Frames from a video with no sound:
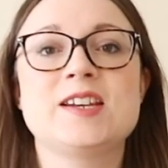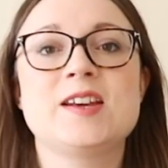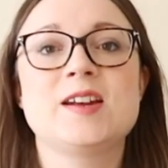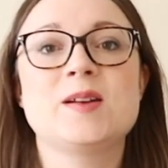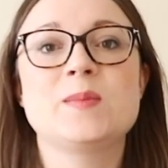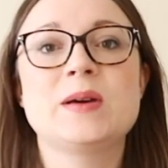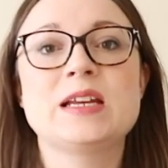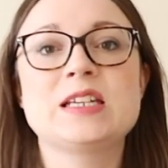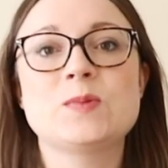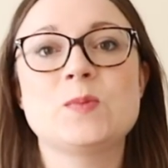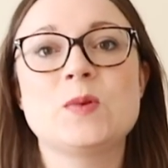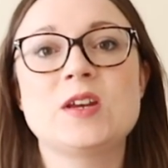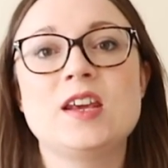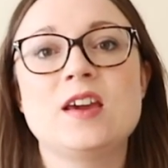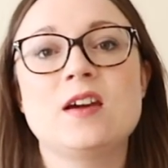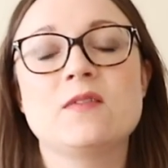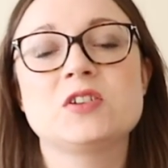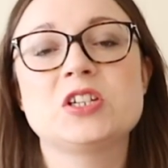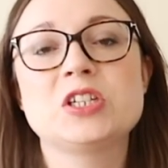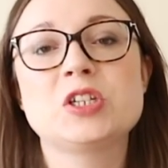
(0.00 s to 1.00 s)
as you can imagine when
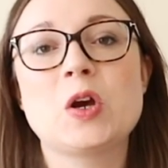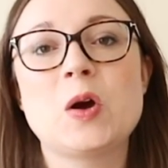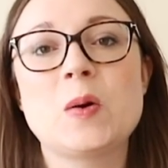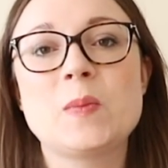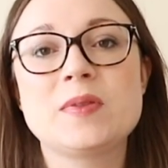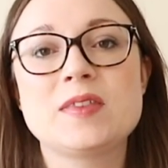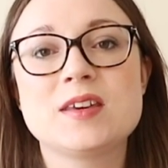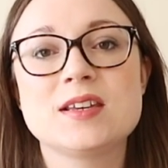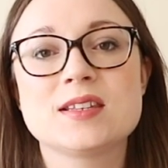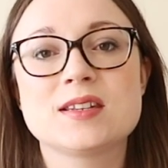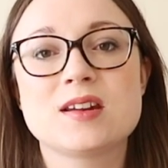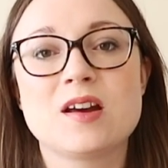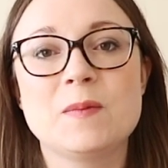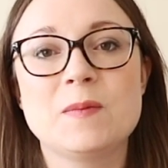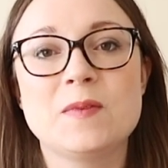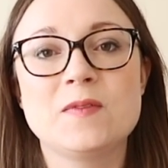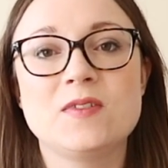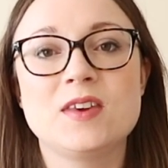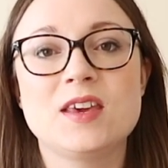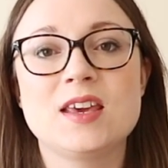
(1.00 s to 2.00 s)
you have a shop this
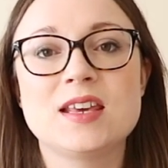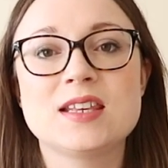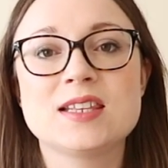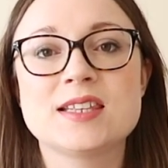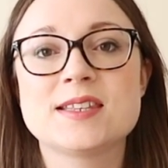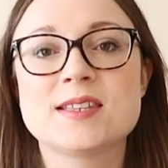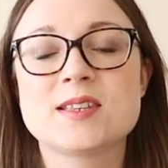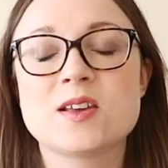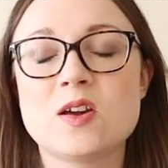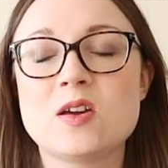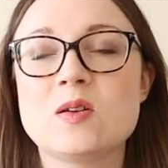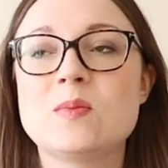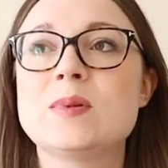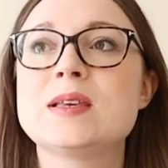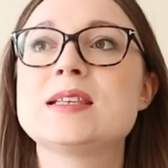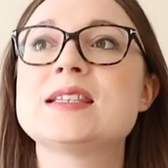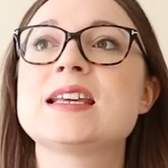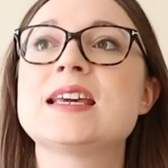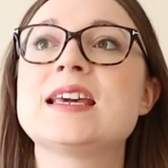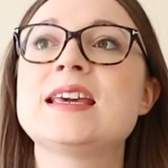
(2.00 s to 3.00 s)
time of year, so
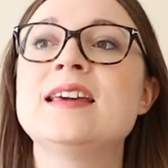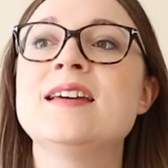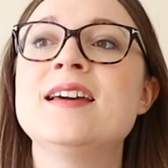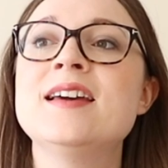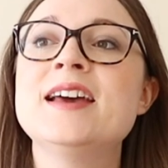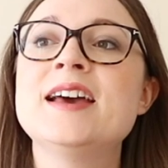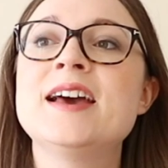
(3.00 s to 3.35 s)
busy.